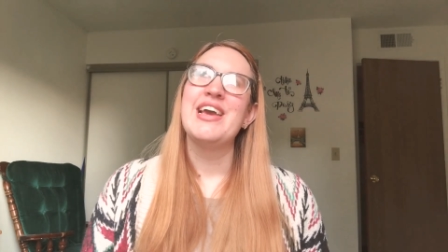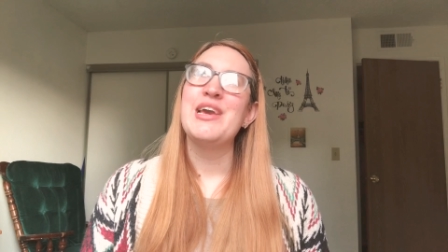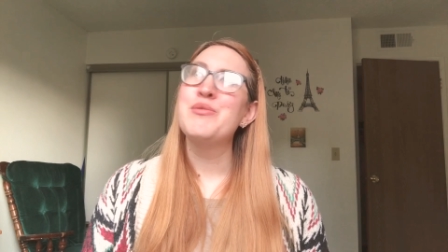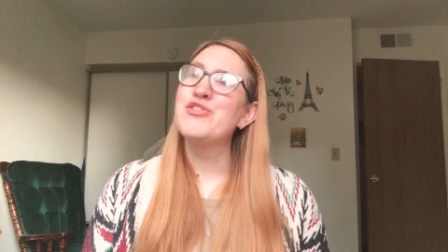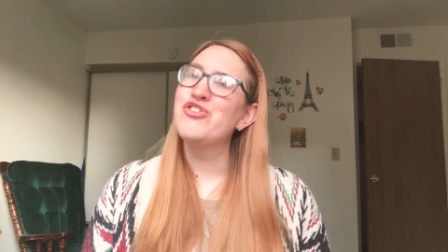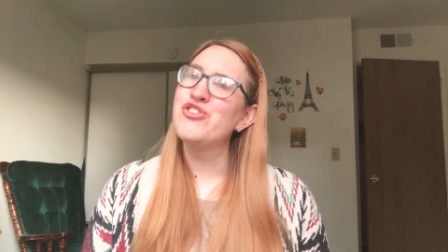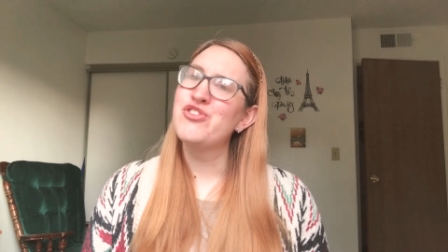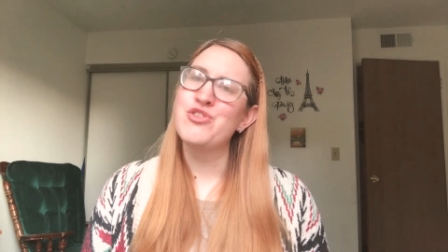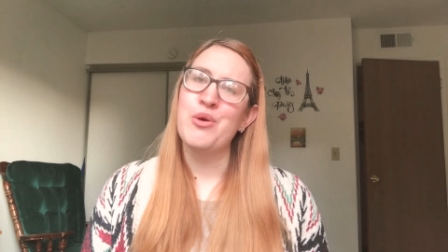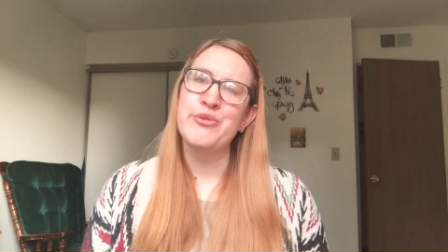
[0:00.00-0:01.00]
it was
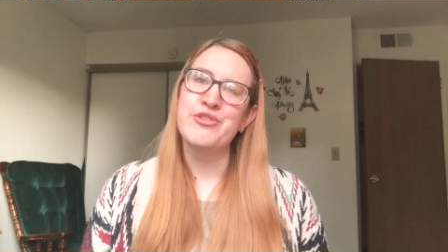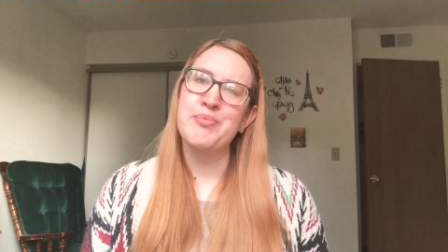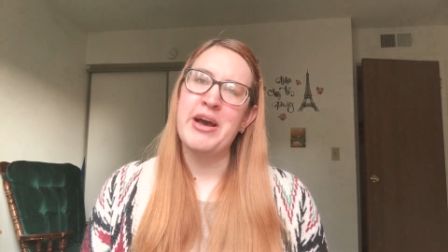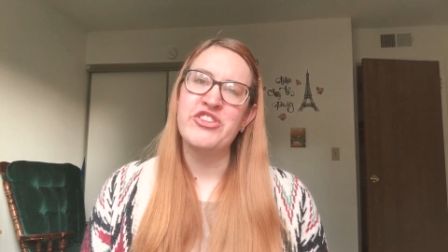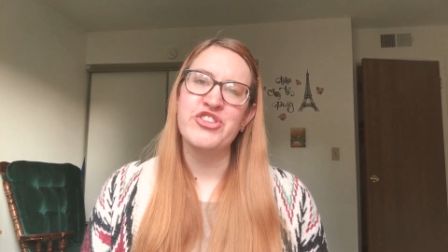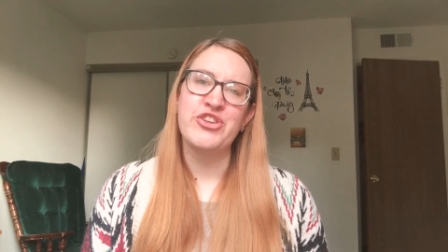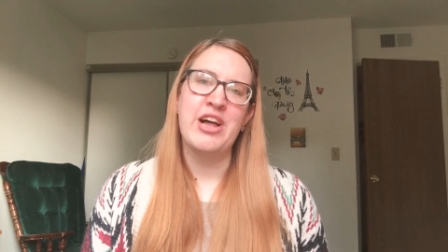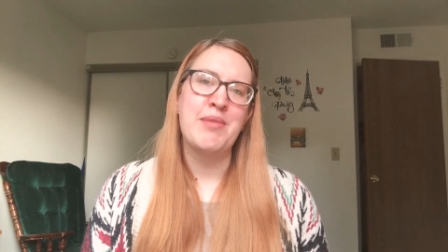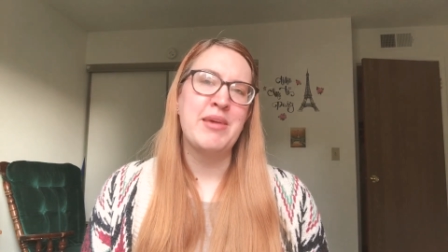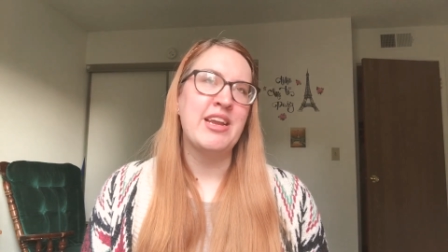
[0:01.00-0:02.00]
just so special.
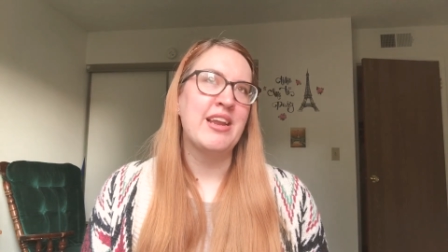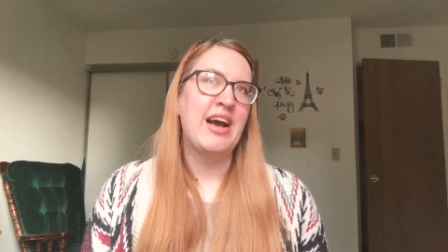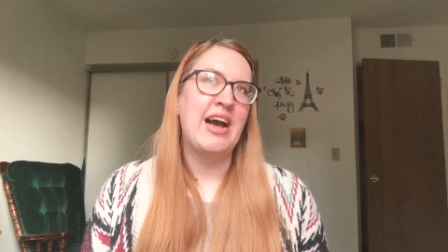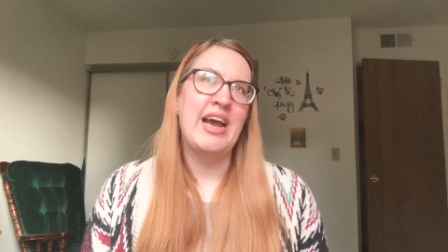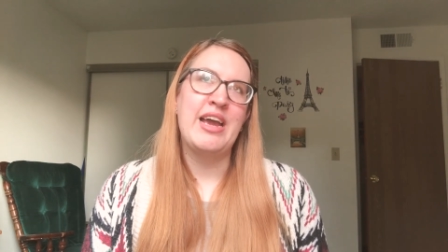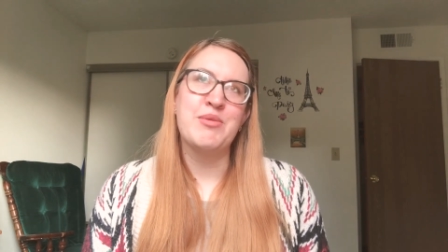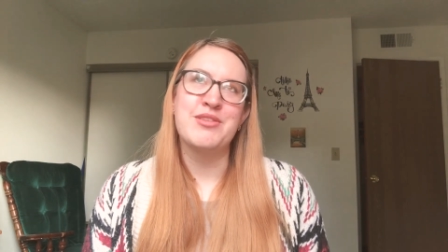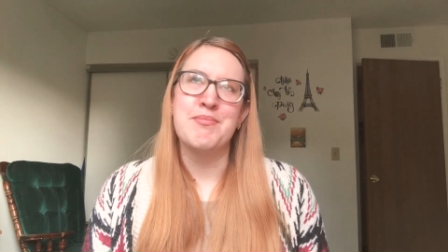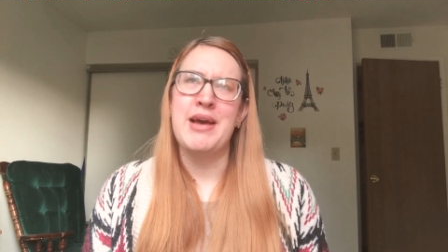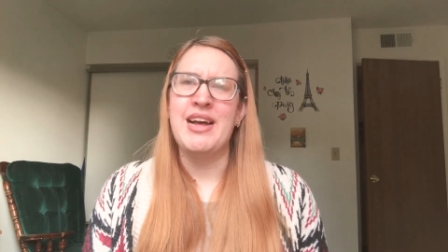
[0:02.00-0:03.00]
I mean, I
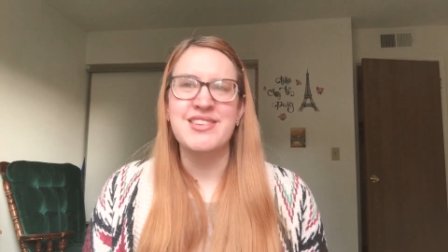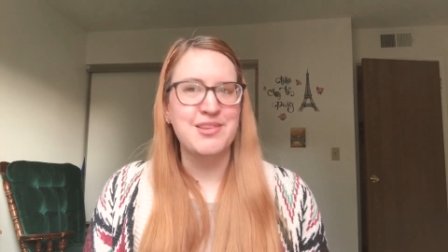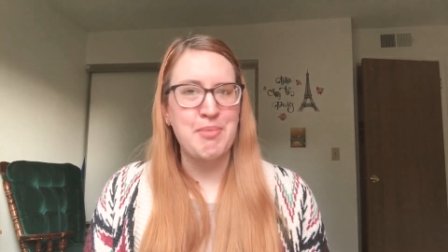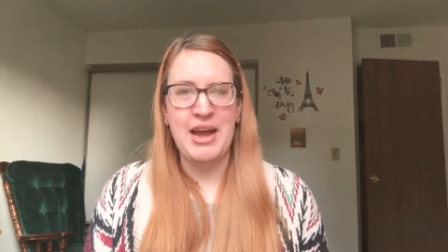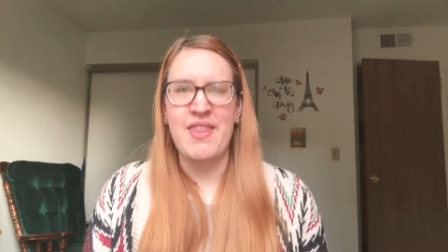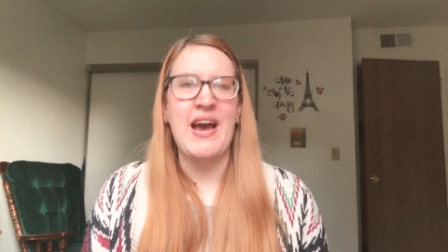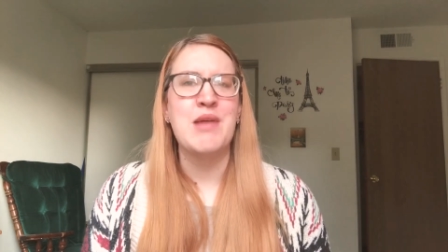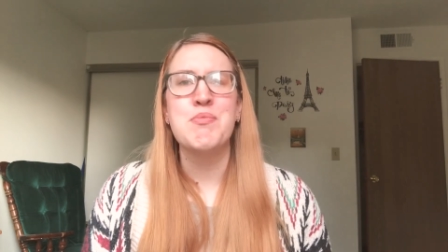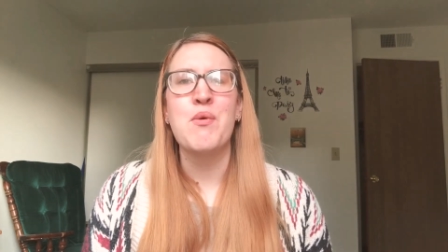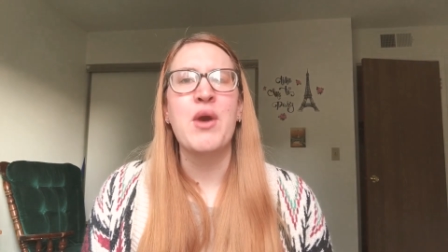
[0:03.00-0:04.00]
was a mess by
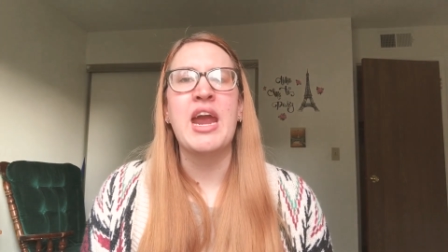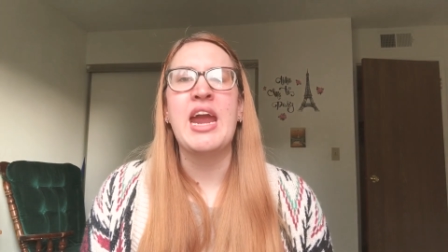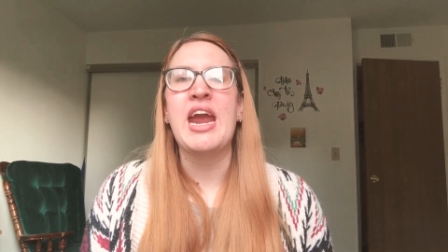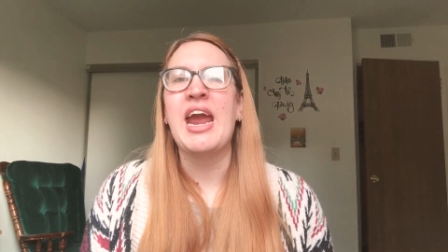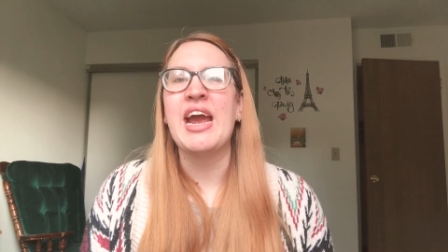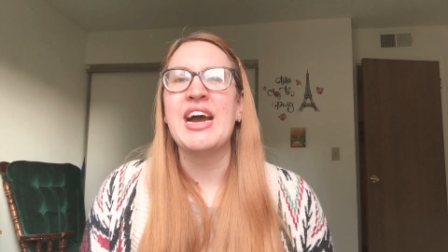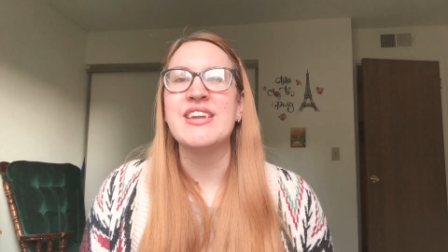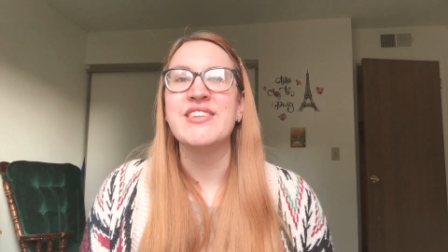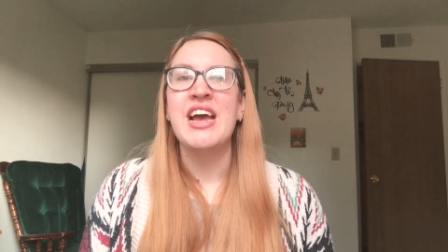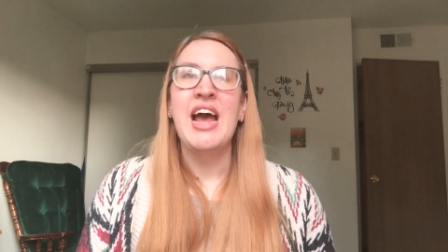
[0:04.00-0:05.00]
that point,
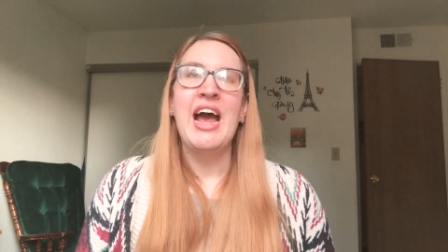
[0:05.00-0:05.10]
and